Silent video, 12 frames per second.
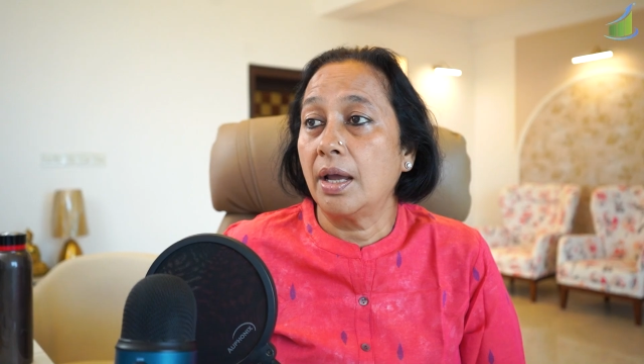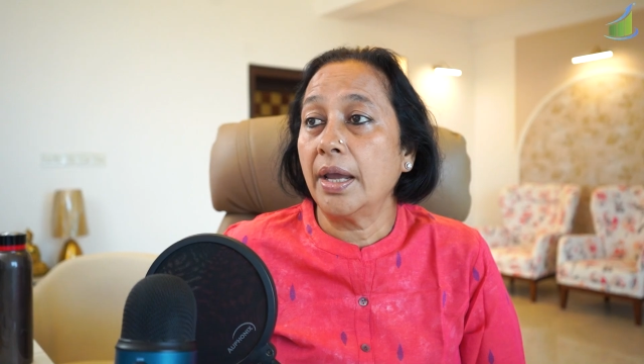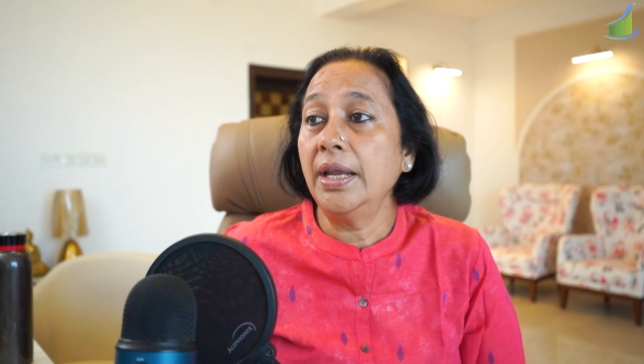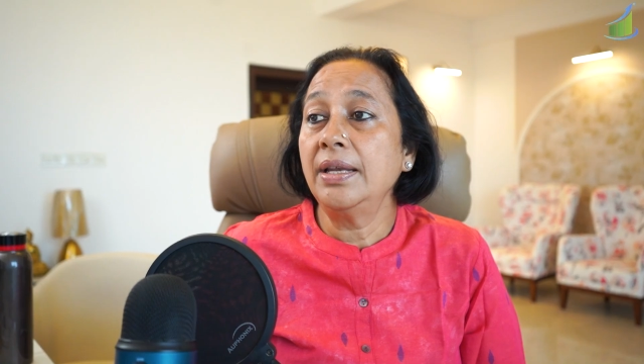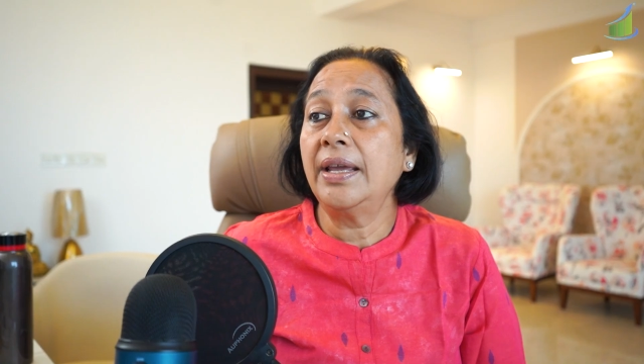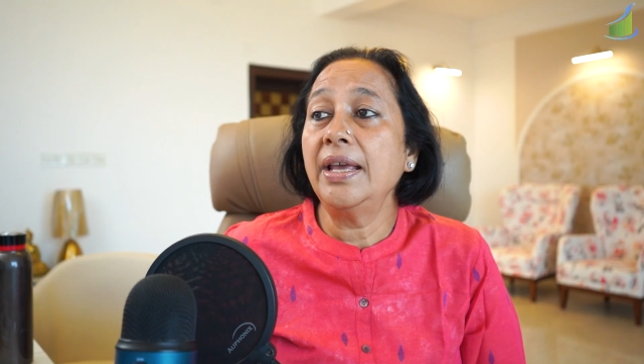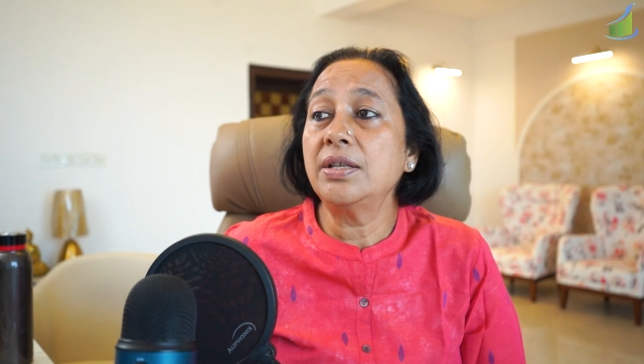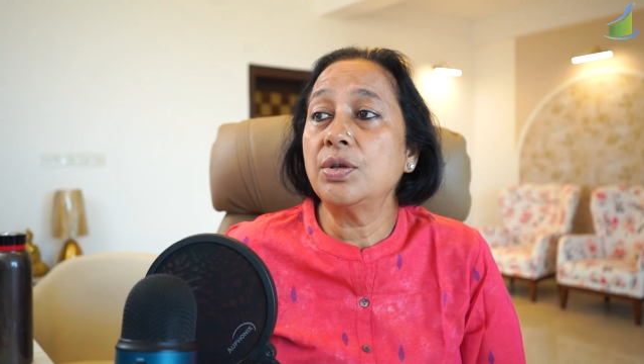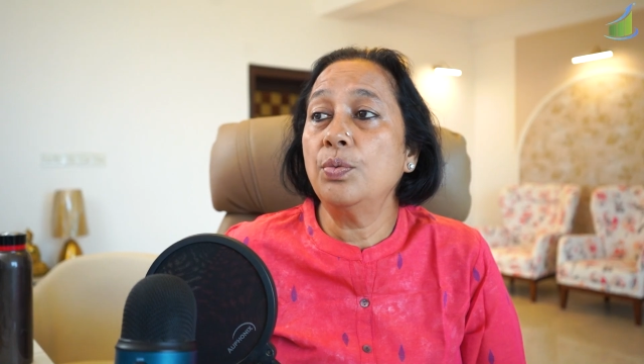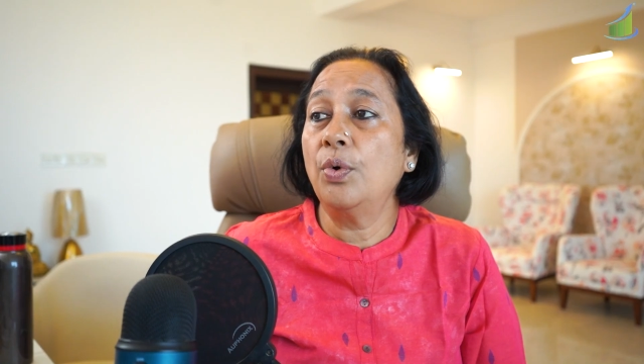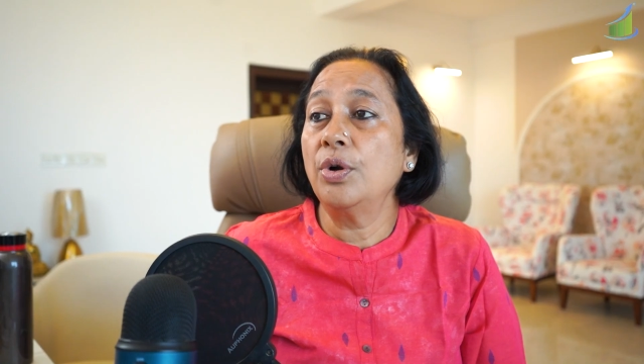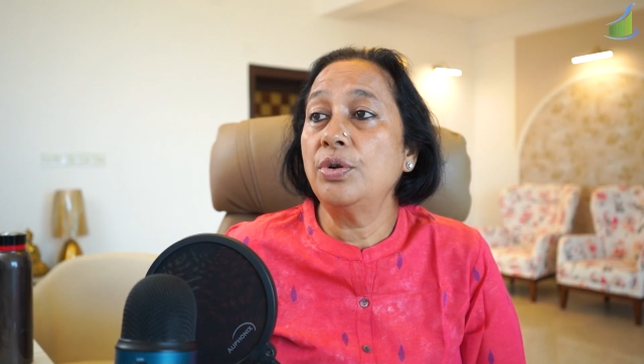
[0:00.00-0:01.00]
in case
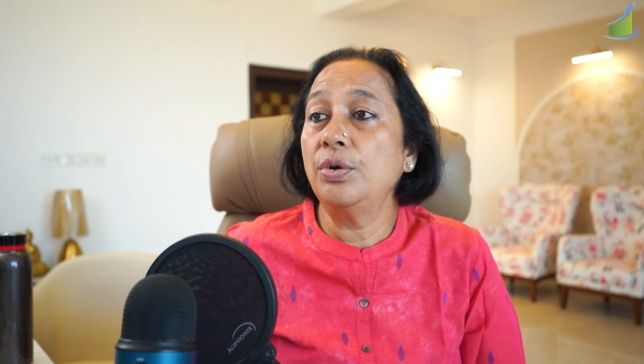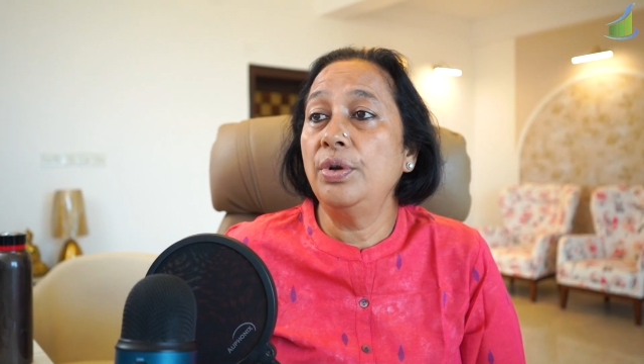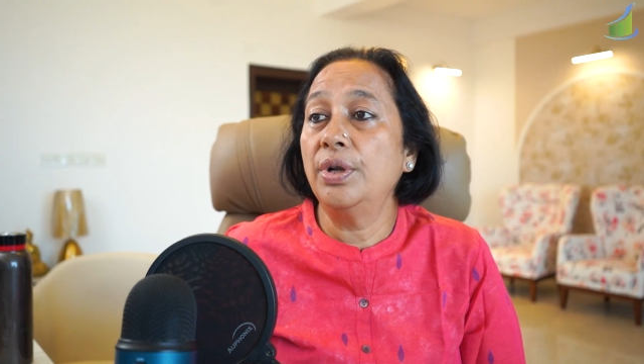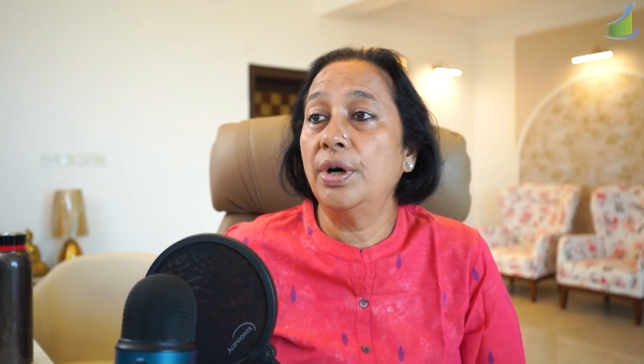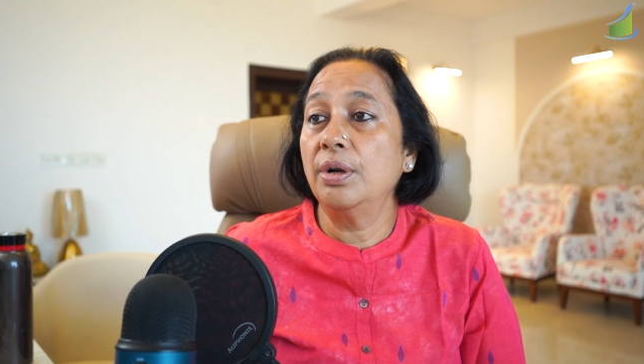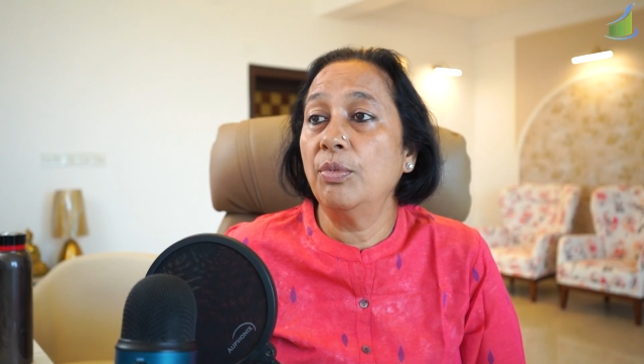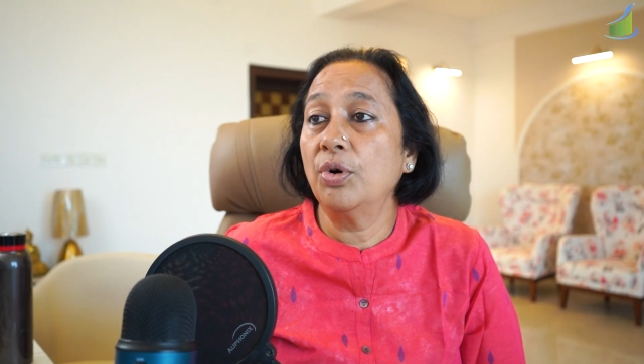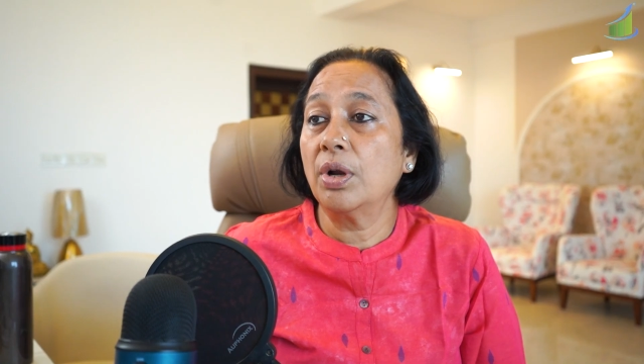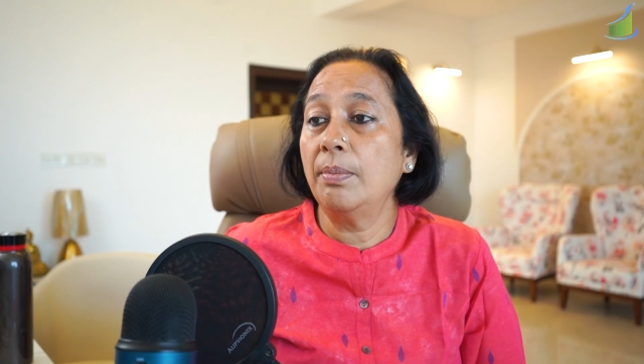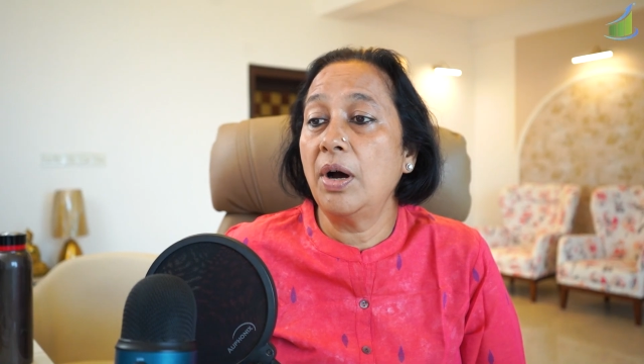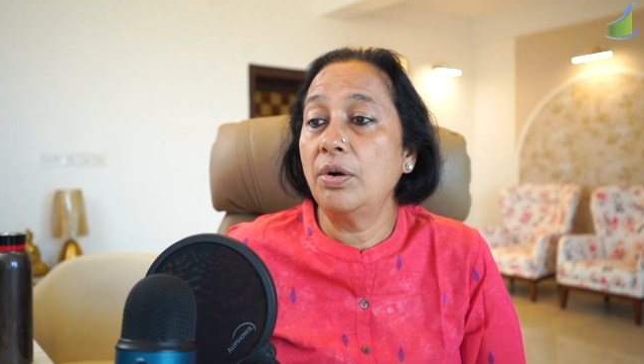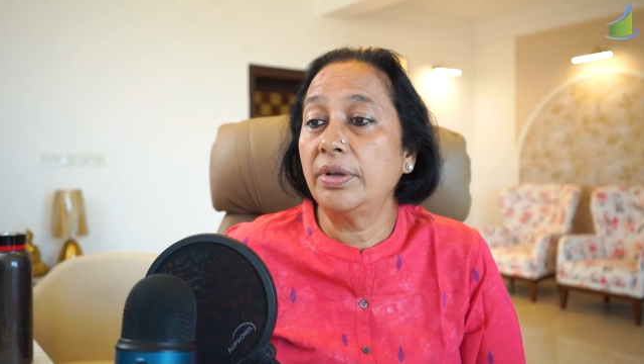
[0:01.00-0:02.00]
you want to learn
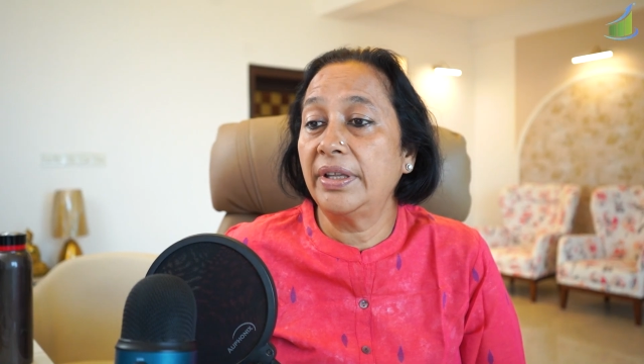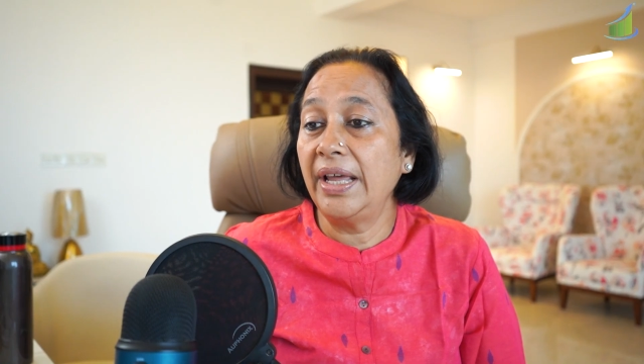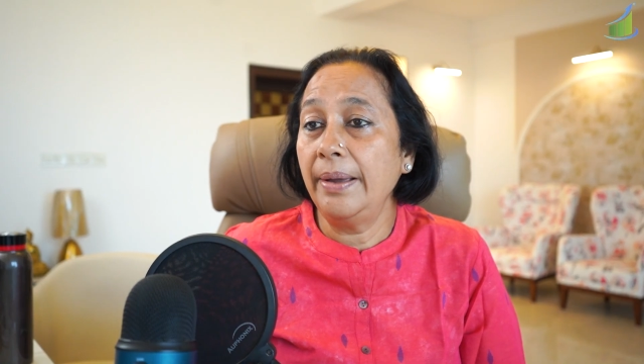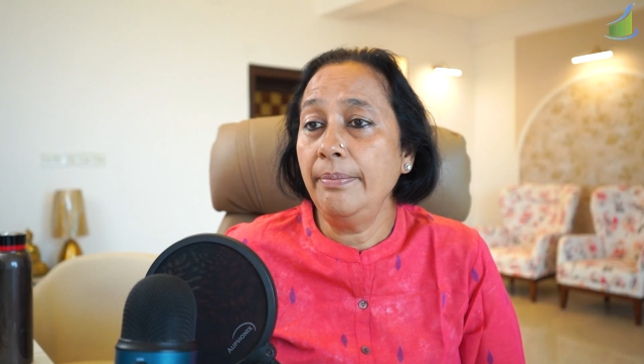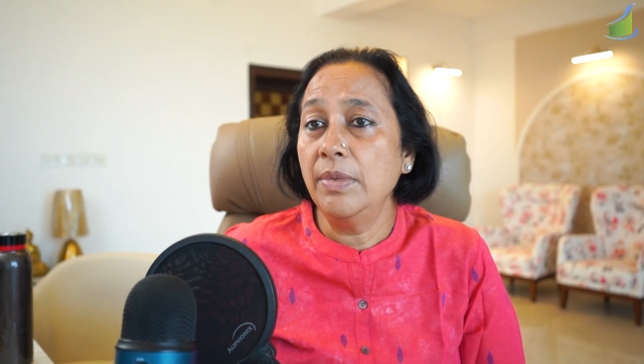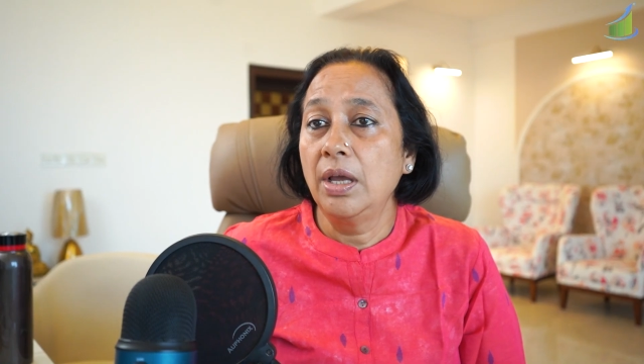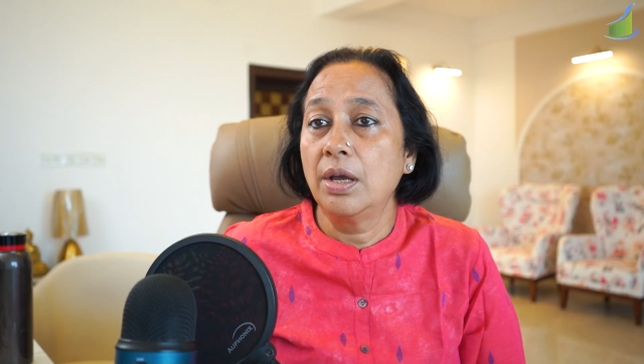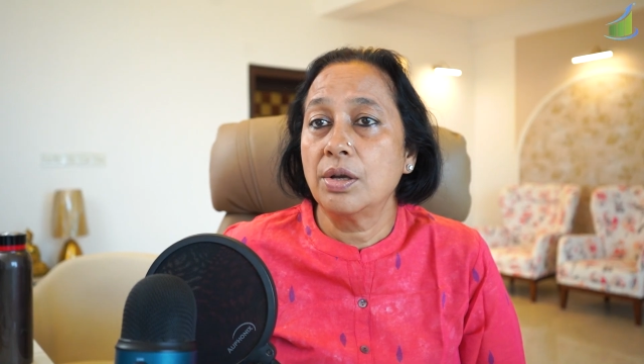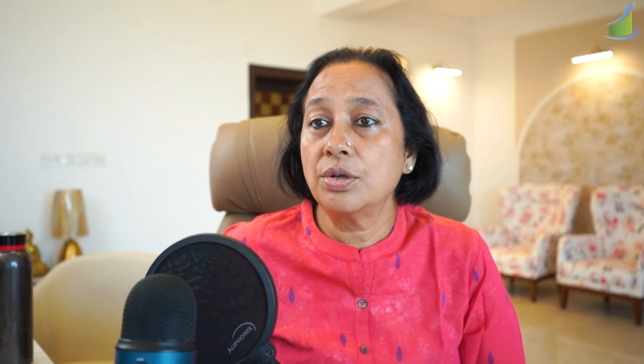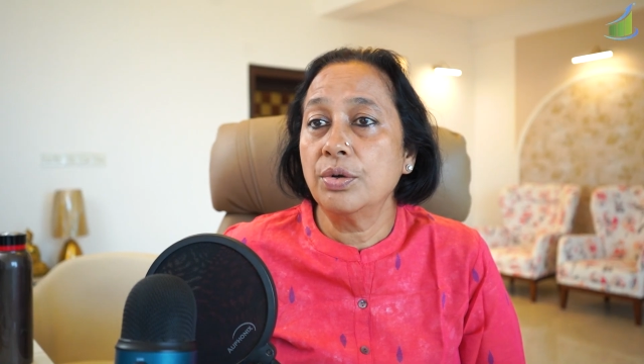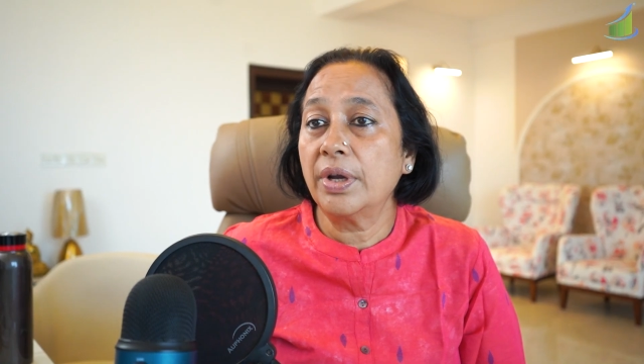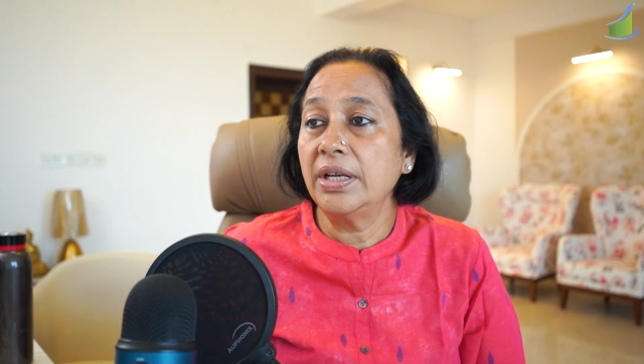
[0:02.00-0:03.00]
more about them,
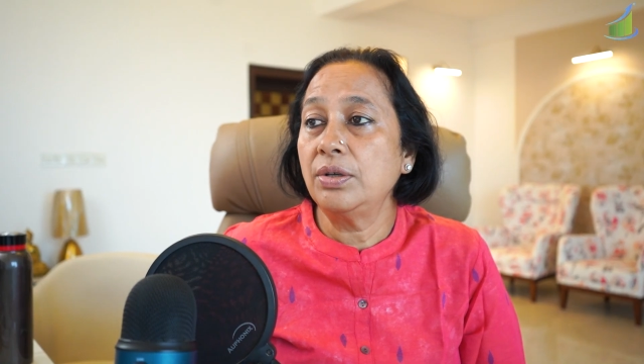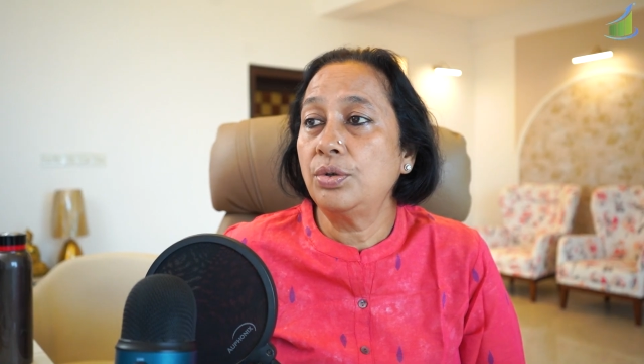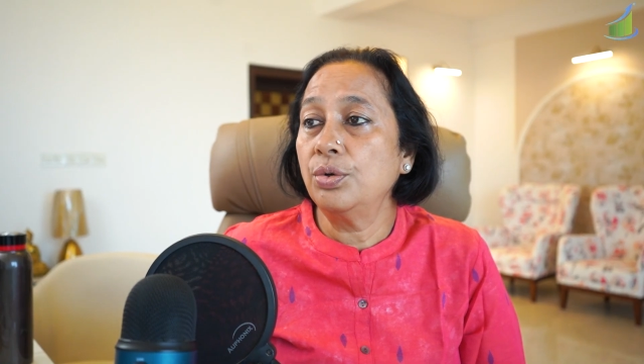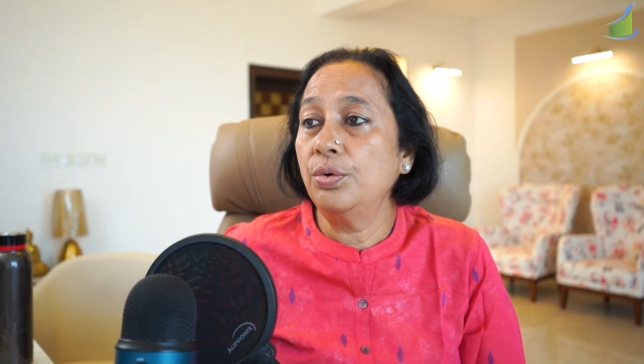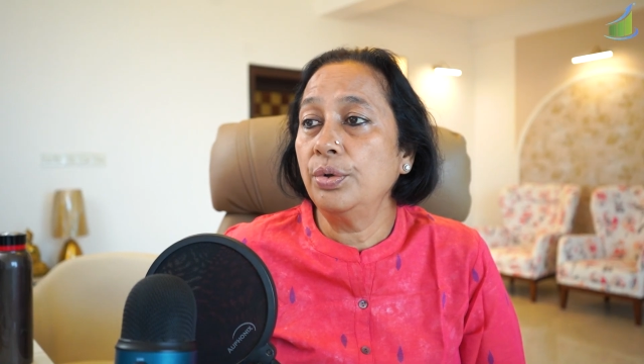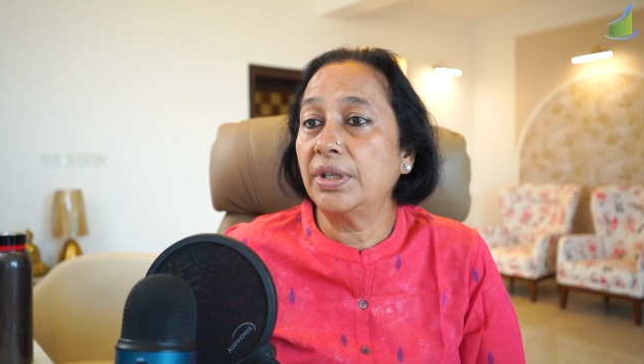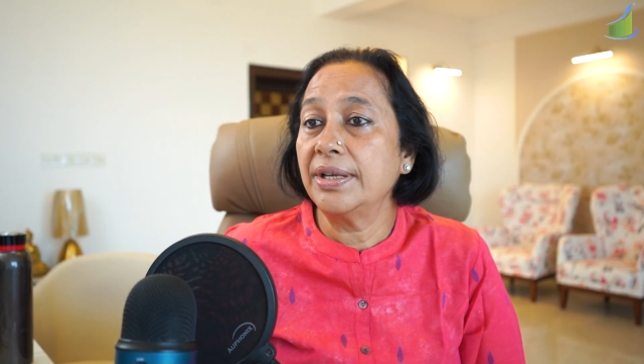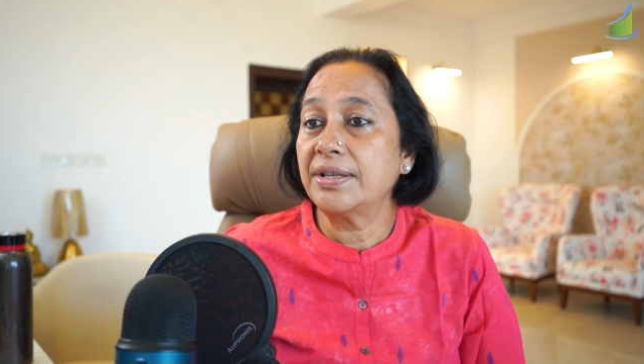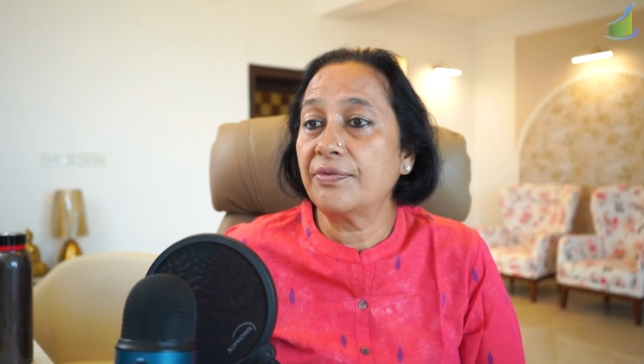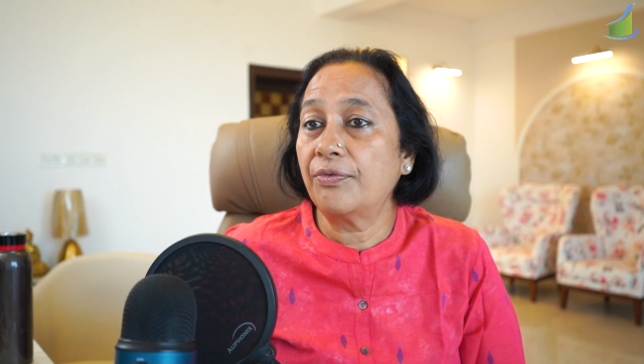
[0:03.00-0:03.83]
you can do this